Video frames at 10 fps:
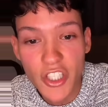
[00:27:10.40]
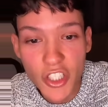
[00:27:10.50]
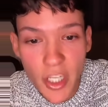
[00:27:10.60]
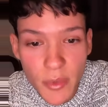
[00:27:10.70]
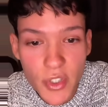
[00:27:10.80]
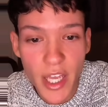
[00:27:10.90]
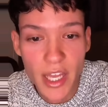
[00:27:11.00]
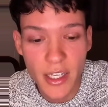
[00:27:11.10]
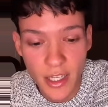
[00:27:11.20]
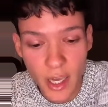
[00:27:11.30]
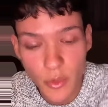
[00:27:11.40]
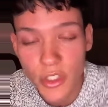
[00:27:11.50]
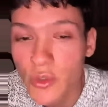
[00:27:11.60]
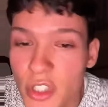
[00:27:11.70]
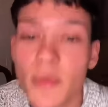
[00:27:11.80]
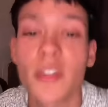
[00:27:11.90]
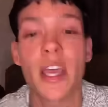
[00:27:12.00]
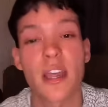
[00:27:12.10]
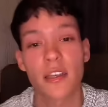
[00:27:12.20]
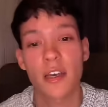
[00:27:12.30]
I ship to Canada. We do ship
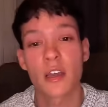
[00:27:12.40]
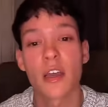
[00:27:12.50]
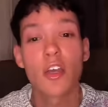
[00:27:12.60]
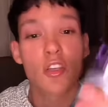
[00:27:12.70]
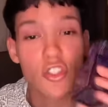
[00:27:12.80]
to Canada.